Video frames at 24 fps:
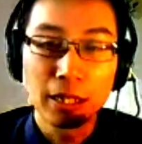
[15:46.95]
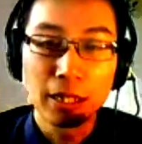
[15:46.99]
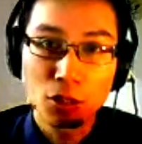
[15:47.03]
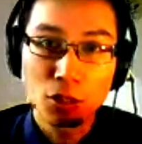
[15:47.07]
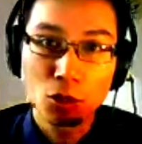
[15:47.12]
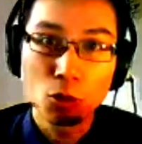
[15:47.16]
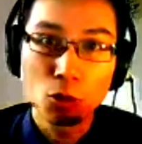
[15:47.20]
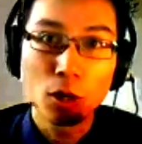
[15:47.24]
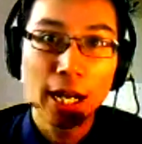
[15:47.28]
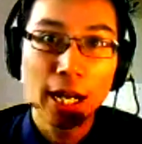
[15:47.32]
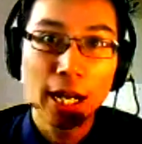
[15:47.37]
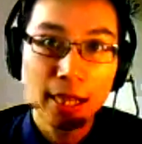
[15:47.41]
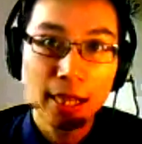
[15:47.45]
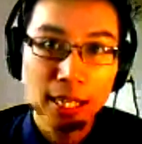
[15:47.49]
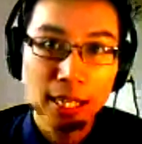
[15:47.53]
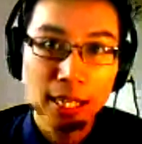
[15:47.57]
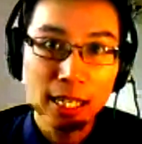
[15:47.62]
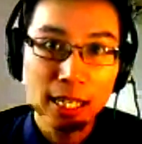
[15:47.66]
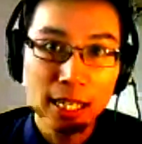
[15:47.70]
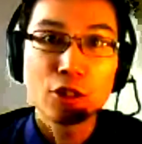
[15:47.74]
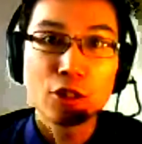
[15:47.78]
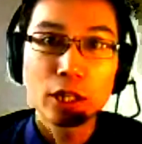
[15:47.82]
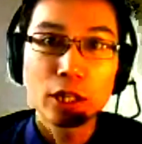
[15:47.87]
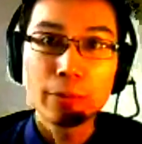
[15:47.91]
So I think
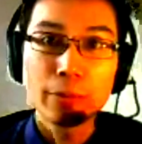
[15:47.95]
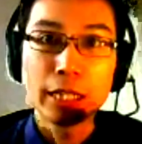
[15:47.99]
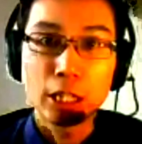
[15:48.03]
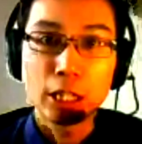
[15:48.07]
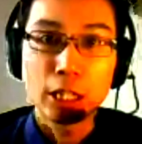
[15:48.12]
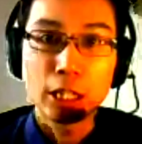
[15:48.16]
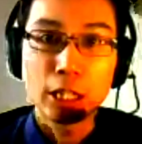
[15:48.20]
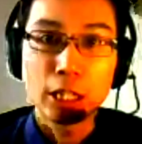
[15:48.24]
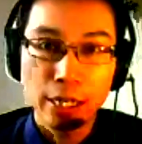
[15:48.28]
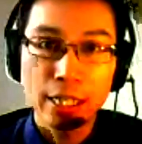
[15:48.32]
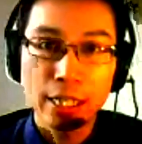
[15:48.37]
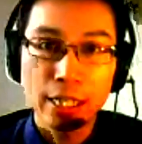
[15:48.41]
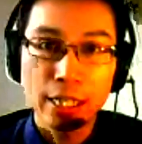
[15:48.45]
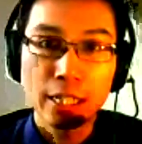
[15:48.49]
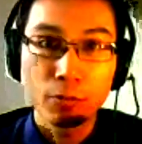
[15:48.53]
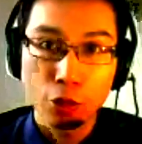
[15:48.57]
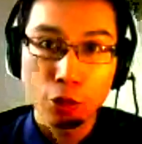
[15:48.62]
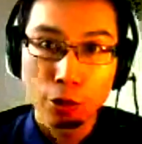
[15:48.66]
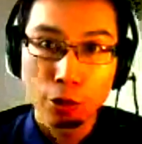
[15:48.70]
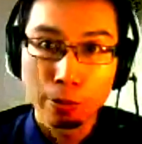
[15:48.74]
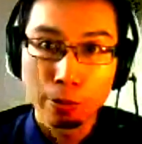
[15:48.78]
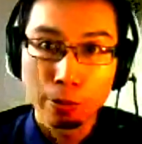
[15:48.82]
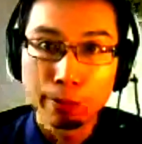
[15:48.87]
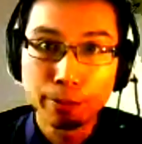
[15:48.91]
that you can be creative with
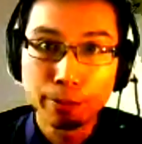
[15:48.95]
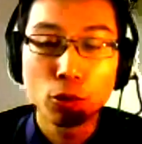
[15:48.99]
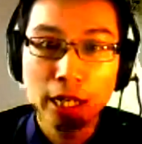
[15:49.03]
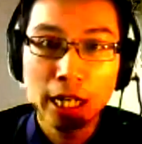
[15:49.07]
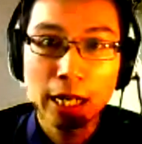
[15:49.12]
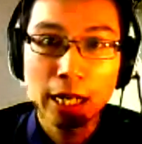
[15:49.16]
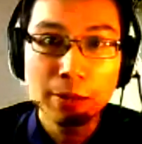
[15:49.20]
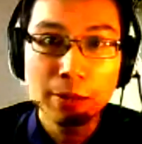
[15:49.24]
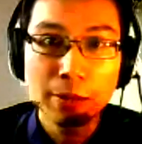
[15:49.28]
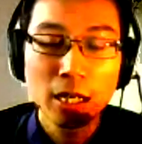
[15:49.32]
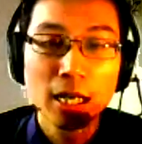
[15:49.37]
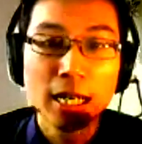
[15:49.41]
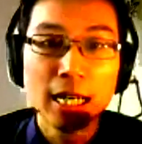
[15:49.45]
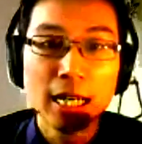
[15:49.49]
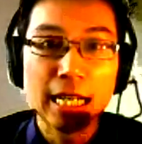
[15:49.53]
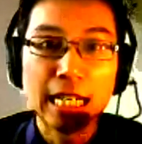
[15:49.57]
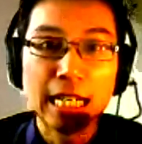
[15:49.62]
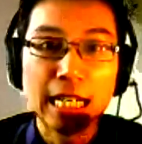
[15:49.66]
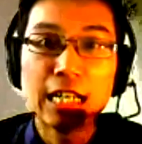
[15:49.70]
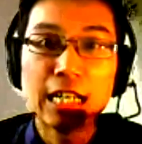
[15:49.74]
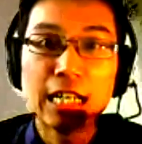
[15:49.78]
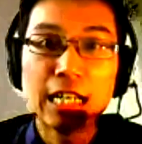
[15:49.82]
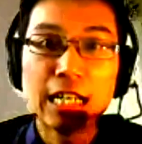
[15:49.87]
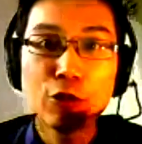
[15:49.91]
your board names
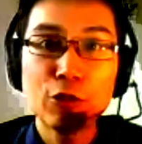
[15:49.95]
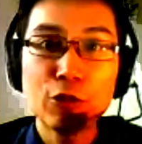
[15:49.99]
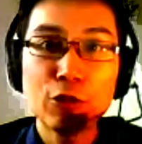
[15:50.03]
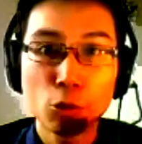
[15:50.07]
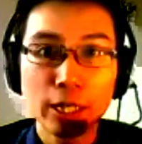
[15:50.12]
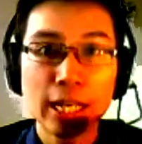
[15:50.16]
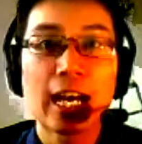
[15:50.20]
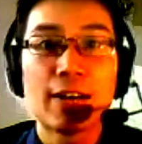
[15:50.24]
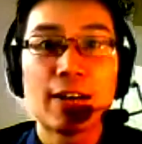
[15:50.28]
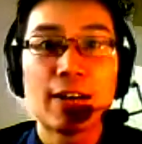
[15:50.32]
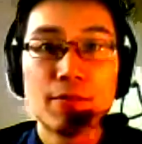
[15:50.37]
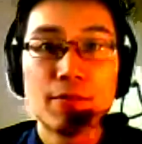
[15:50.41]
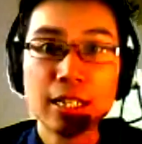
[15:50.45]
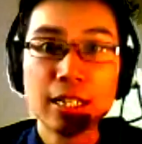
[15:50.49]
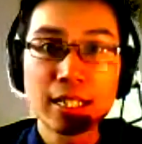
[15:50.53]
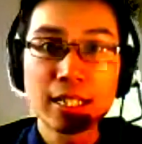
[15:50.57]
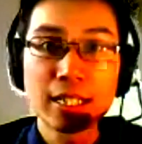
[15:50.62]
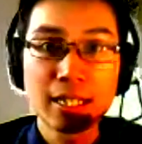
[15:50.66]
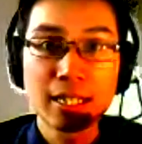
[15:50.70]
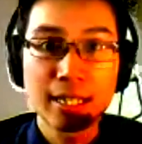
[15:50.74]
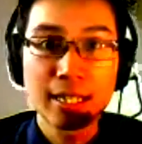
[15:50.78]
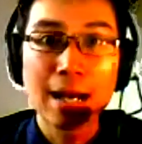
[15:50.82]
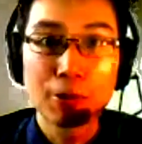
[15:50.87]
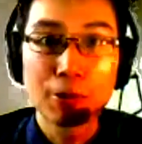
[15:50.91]
if you already have an
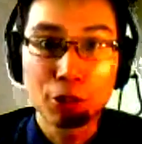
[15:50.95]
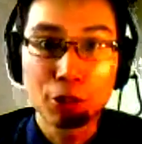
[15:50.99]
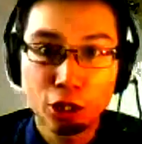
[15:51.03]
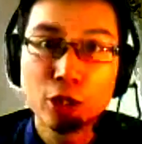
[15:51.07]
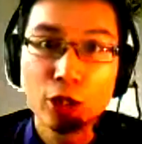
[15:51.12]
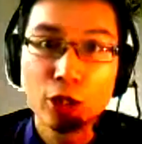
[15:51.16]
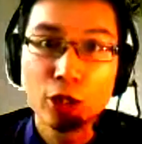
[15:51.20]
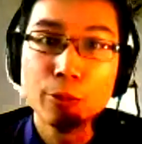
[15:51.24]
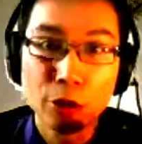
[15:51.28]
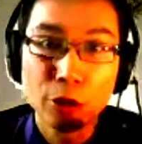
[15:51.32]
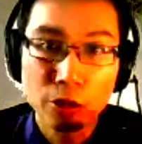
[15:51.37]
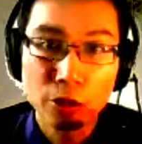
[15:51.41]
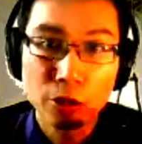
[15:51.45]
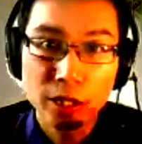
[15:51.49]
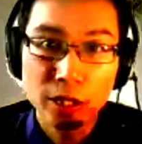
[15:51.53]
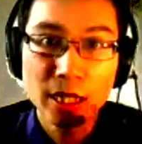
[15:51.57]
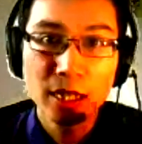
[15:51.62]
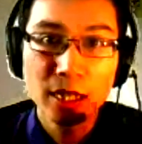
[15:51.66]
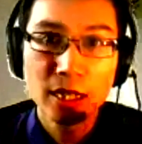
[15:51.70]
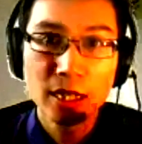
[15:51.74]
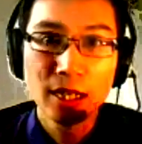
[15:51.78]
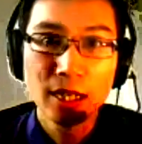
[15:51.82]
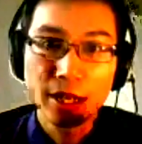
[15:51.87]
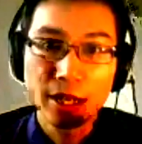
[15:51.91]
established community
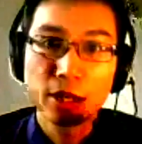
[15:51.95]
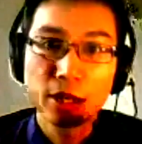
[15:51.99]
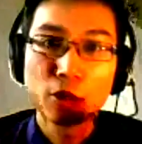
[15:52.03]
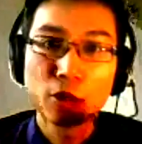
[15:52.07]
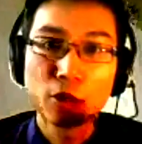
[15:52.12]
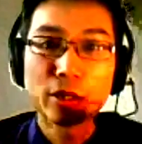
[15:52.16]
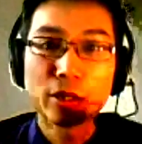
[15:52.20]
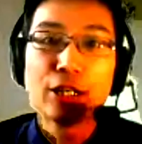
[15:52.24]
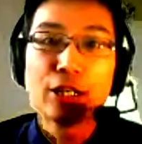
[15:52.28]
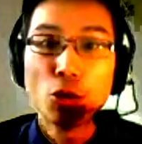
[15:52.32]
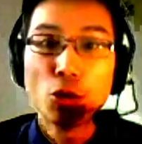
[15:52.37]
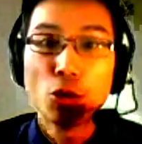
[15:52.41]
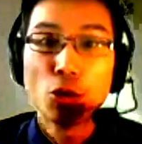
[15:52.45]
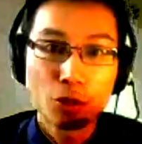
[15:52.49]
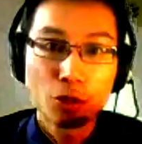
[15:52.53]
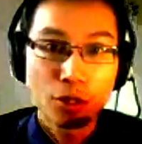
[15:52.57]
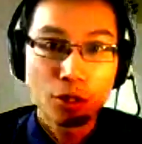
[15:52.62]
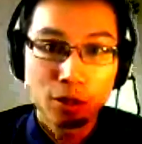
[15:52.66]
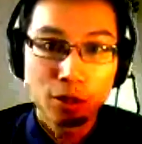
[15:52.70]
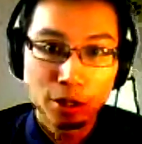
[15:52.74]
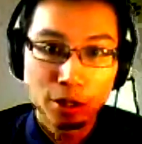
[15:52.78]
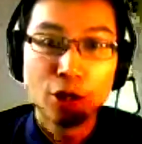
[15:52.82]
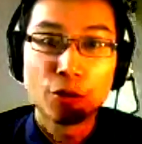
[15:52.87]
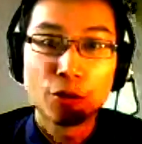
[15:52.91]
that already
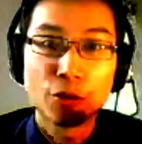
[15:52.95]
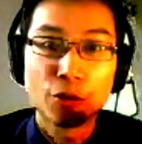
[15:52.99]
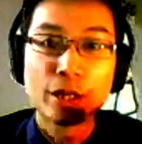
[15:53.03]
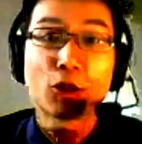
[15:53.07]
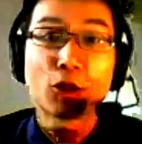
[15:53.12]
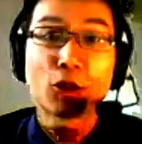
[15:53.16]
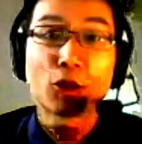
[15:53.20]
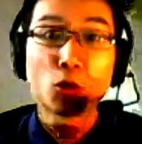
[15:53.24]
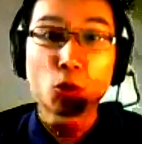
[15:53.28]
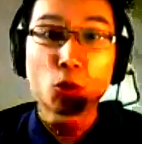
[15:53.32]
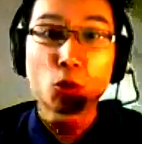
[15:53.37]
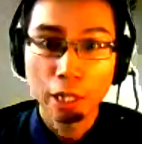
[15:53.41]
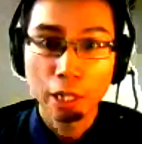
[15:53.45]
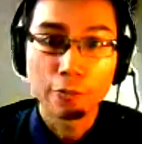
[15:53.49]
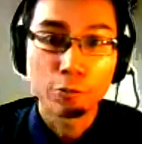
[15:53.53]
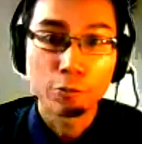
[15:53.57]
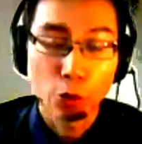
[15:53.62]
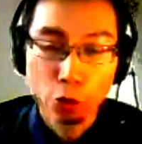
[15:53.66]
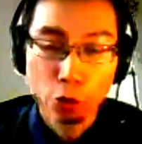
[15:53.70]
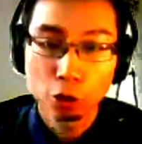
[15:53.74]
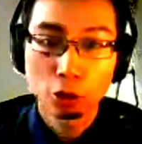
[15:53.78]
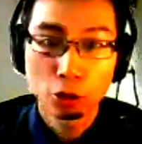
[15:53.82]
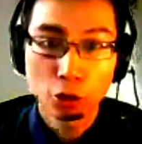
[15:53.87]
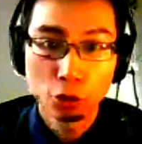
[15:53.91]
knows, you know, that they're looking for
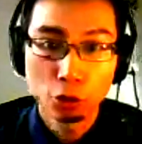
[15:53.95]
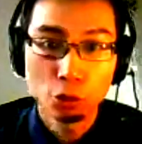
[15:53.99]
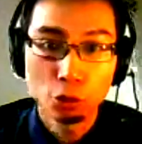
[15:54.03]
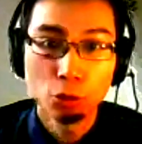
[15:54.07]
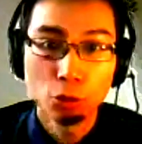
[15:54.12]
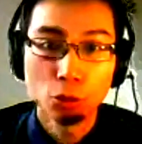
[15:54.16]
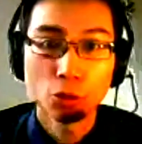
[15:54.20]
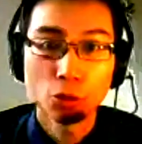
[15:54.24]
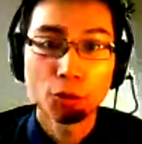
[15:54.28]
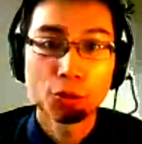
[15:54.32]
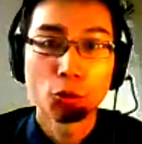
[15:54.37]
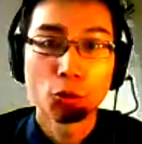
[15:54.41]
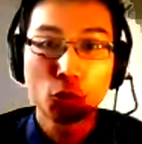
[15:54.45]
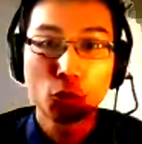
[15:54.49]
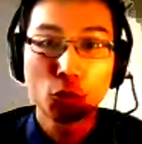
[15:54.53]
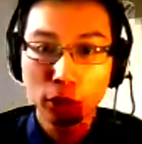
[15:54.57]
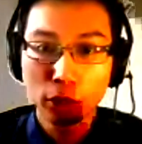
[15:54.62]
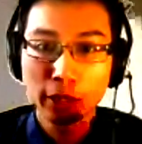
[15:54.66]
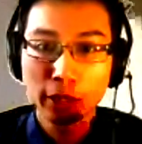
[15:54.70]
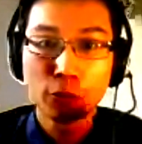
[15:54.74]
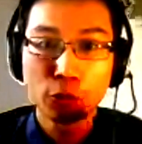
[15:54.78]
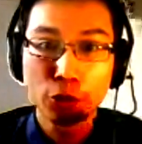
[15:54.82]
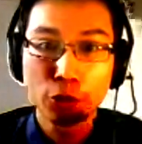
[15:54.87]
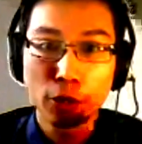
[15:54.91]
you on Google, they're looking
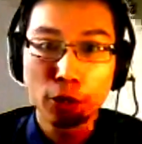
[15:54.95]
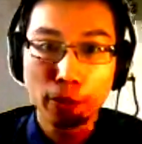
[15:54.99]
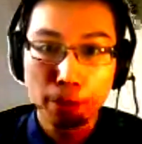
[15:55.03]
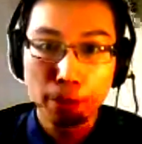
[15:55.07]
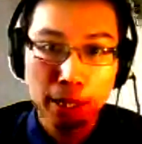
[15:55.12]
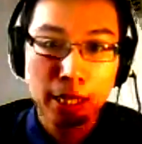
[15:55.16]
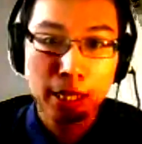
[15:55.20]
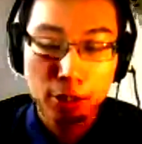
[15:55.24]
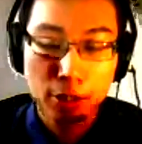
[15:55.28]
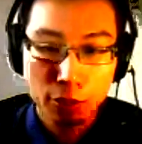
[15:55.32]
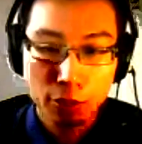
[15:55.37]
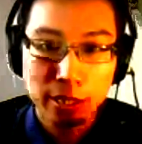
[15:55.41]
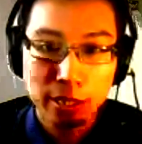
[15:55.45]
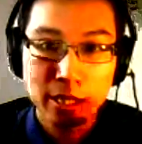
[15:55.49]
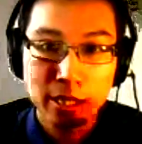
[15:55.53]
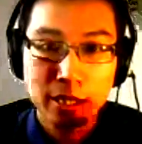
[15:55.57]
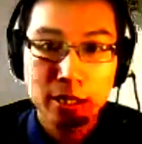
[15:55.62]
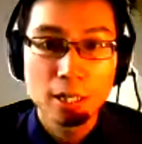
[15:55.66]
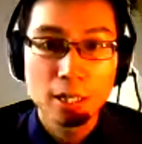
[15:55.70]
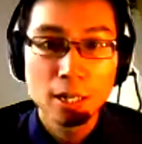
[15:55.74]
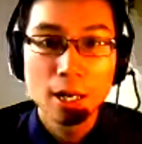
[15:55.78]
for you on Pinterest.